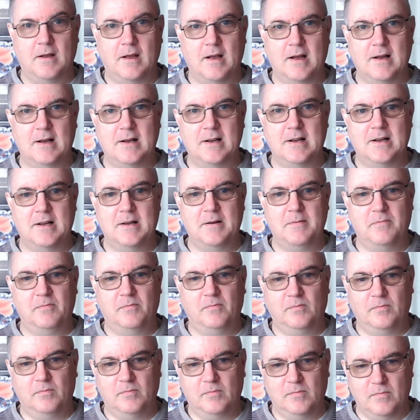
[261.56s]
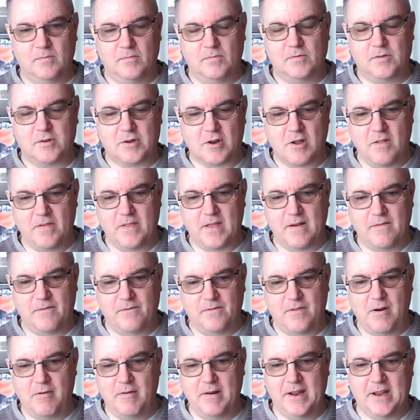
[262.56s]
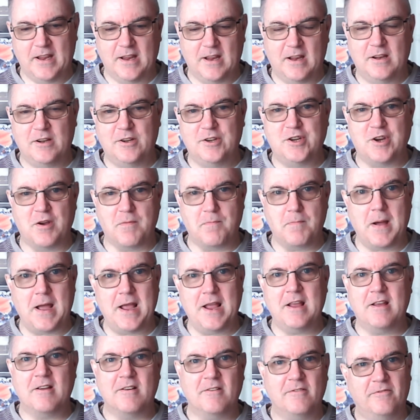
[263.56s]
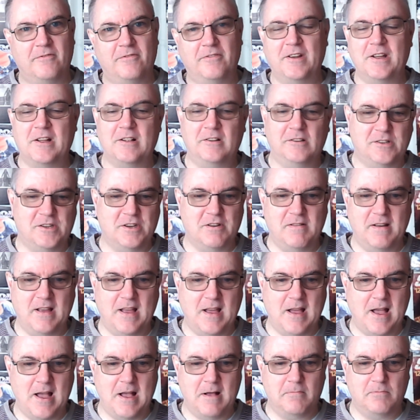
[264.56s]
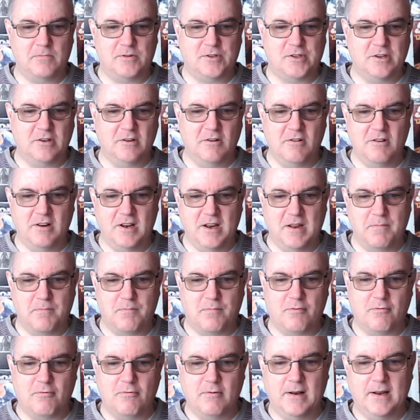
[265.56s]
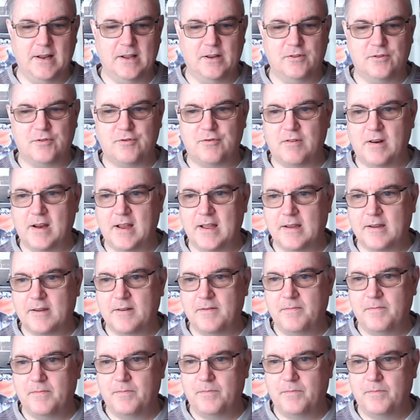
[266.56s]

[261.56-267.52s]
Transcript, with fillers: Um, it's got that very Jamaican feel to it. Absolutely brilliant track.